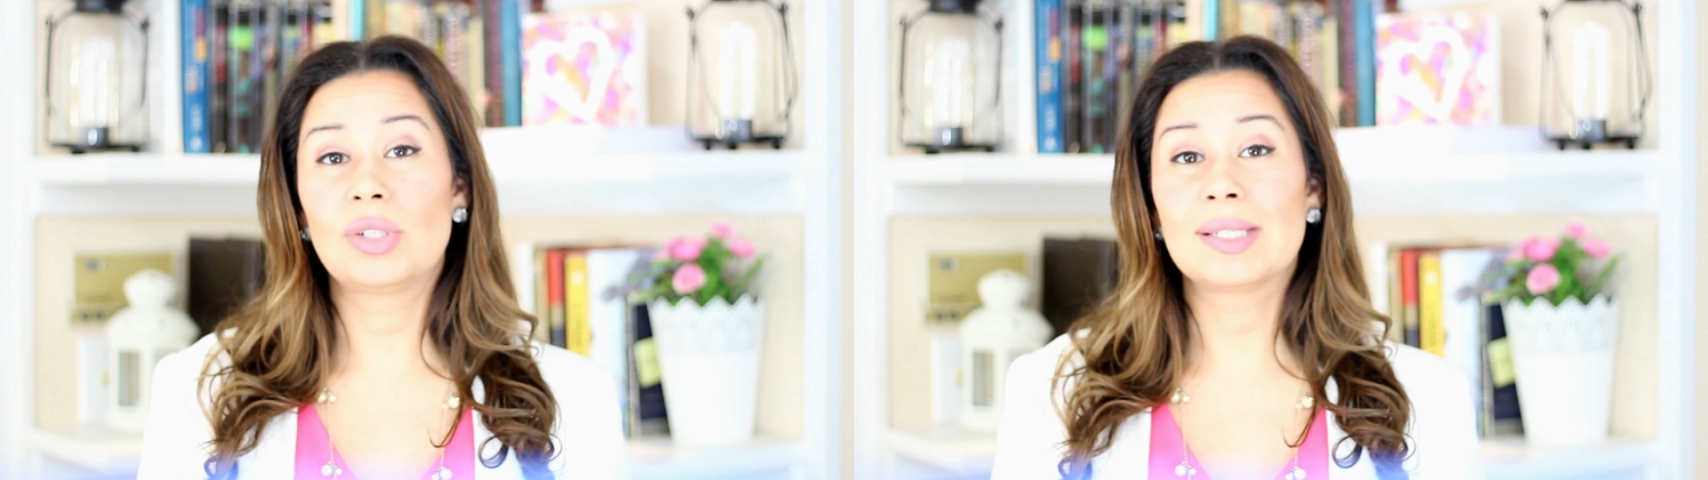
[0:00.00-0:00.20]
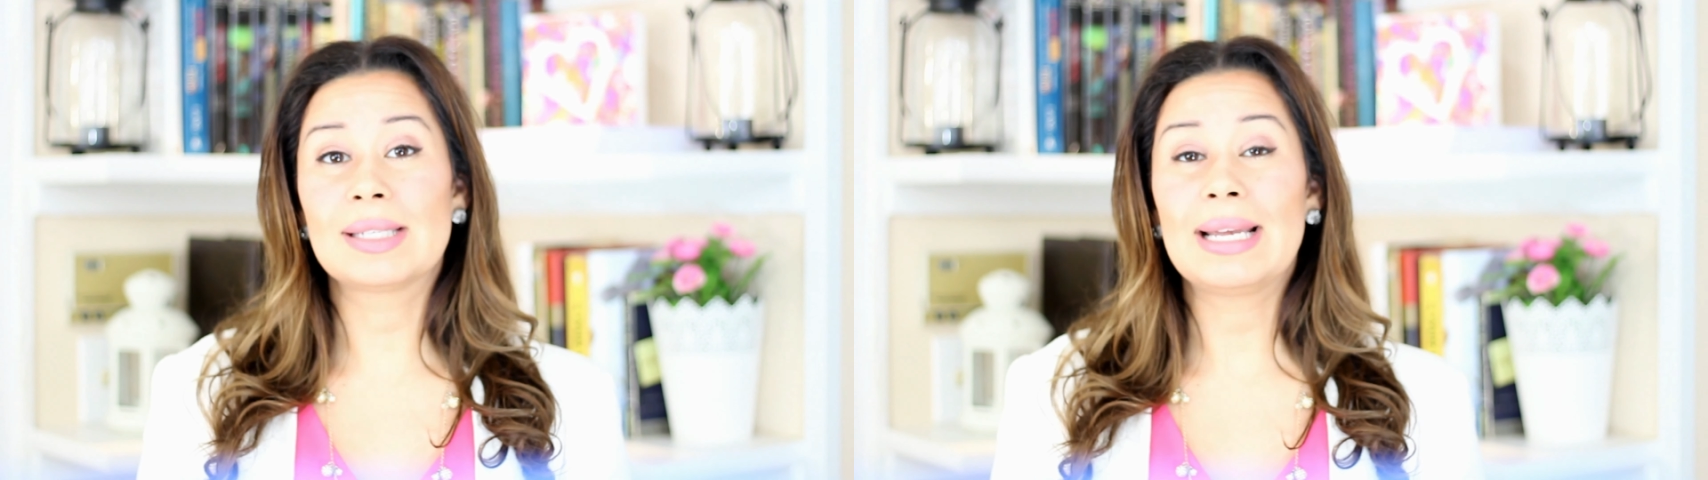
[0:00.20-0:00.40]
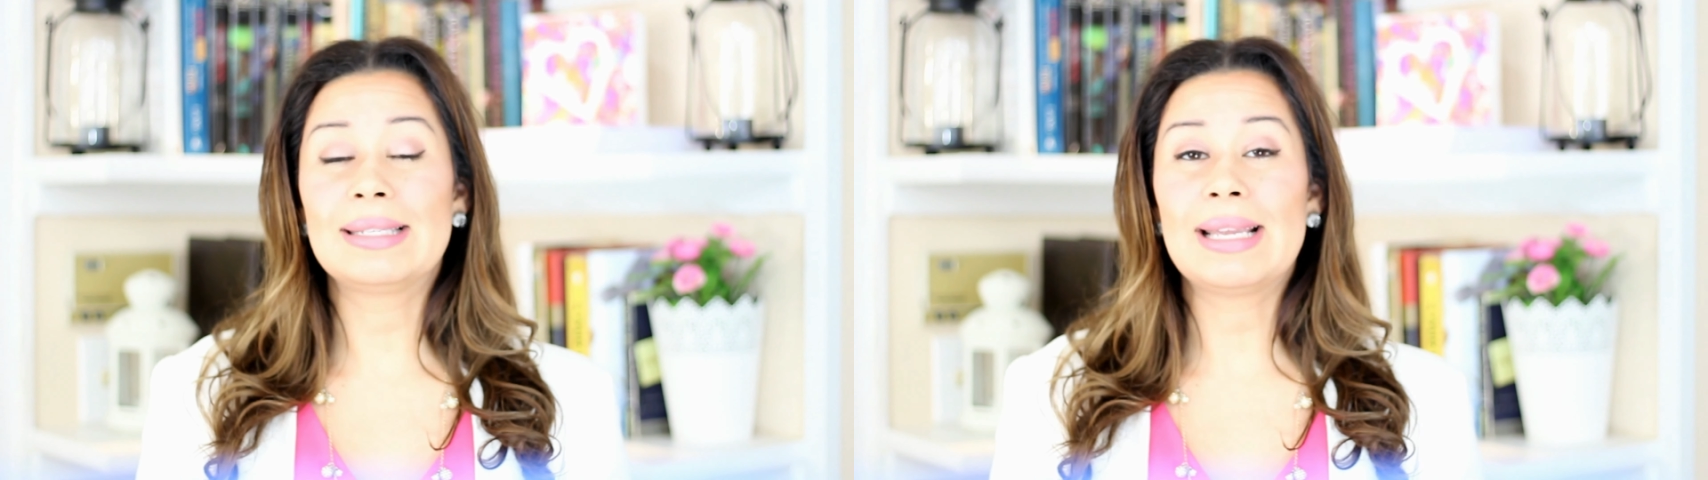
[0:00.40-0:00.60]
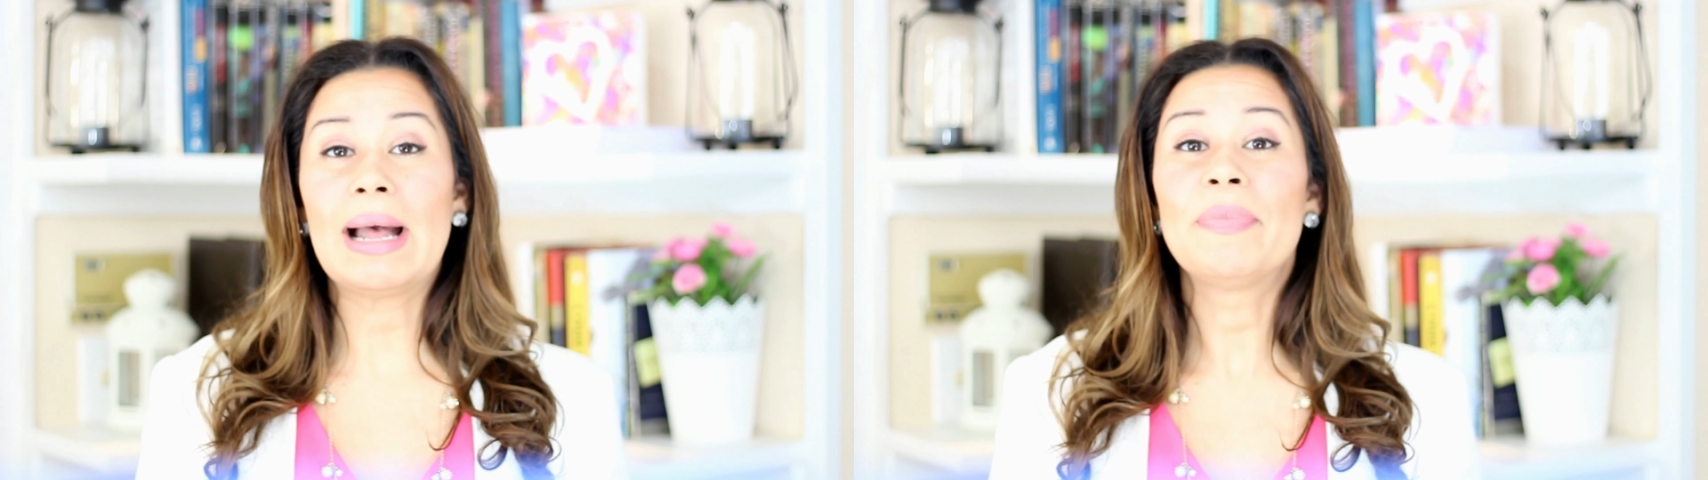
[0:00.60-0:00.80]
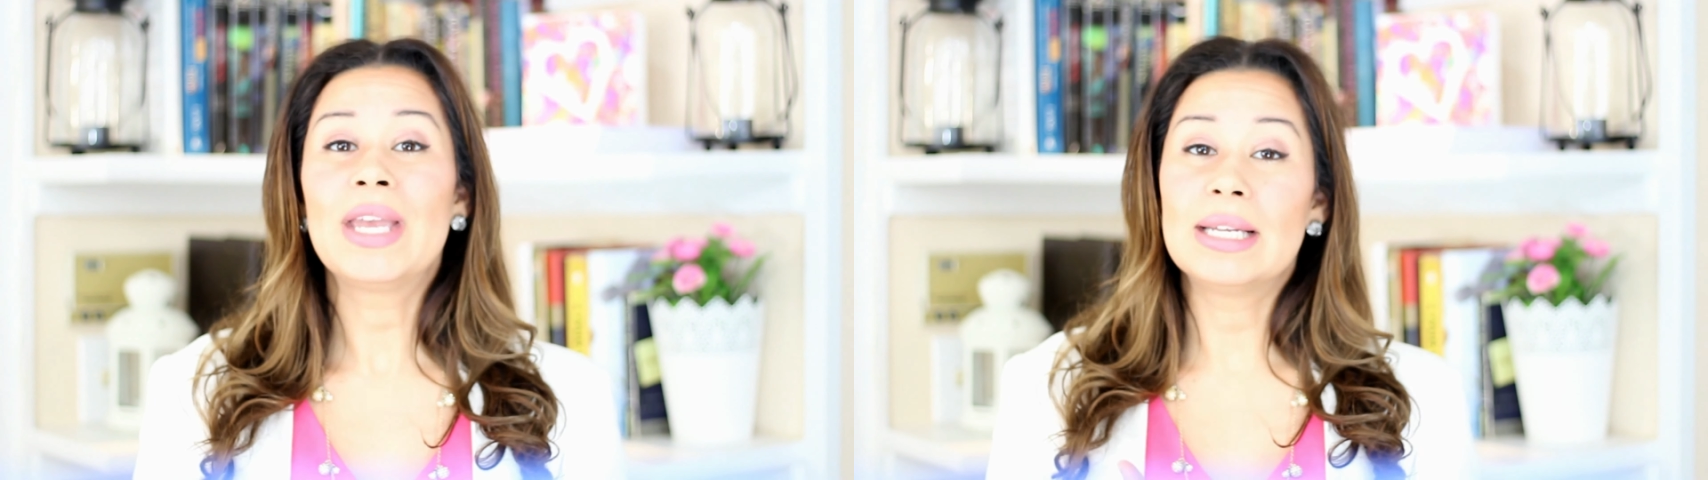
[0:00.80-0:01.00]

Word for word: to the sites that